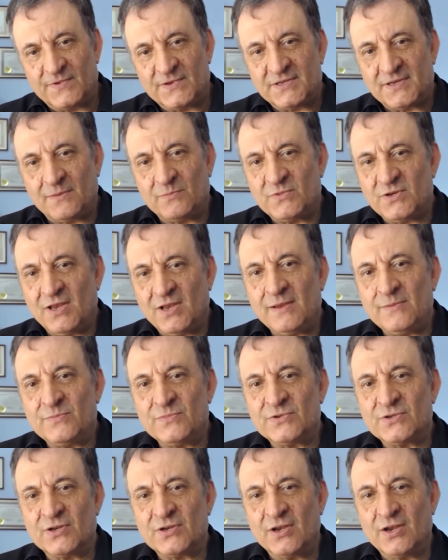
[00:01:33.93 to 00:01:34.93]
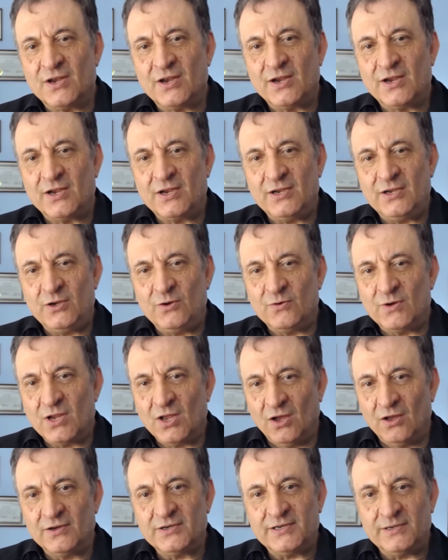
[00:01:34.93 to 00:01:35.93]
Sometimes you
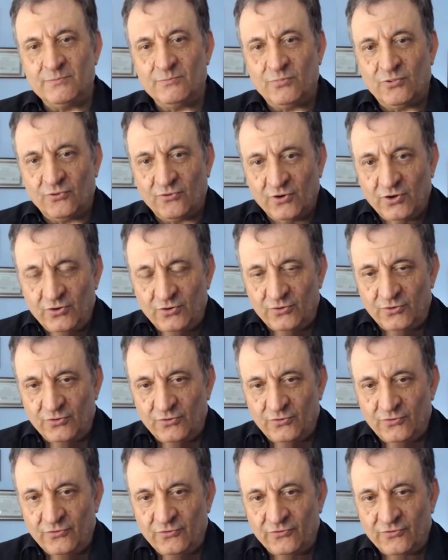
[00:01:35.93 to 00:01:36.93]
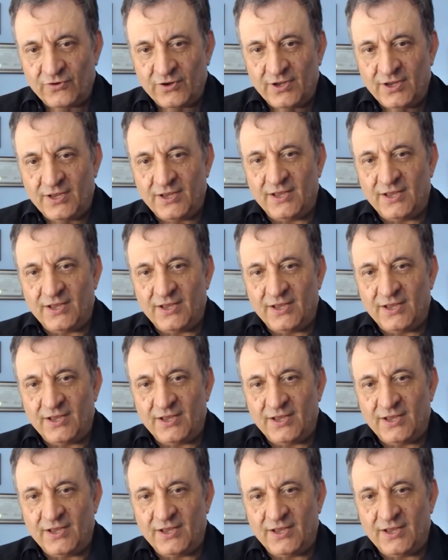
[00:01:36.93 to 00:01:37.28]
can't improve